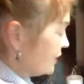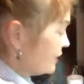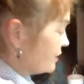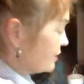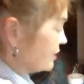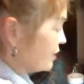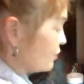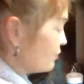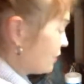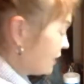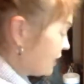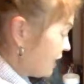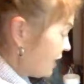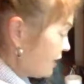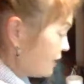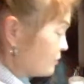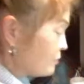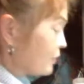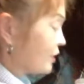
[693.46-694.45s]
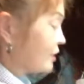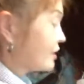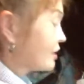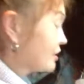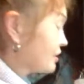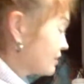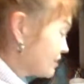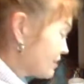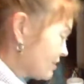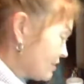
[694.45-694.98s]
eat so many hamburgers.
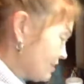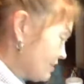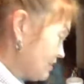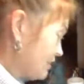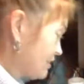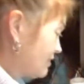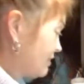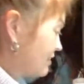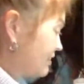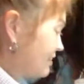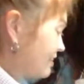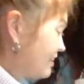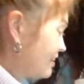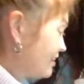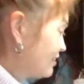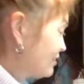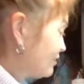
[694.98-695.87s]
You know?